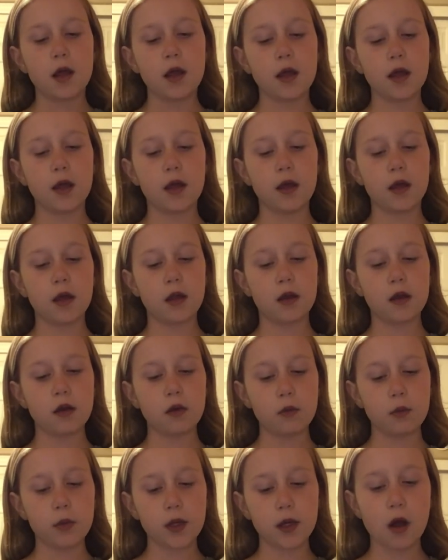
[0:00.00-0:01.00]

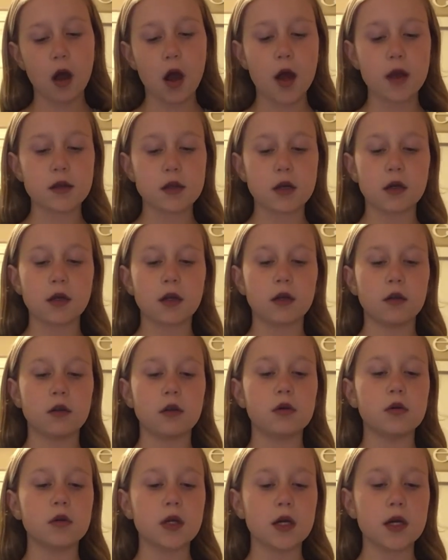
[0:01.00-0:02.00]
And we got Dunkin'
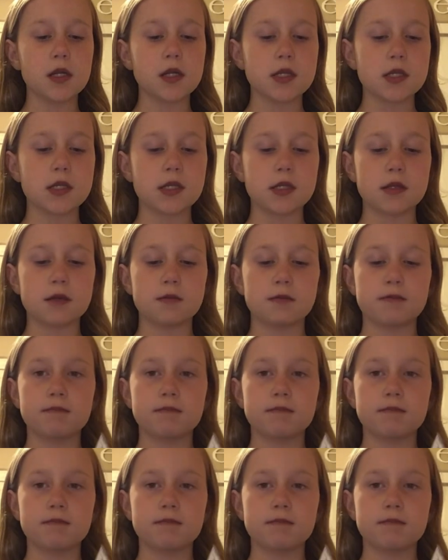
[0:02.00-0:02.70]
Donuts.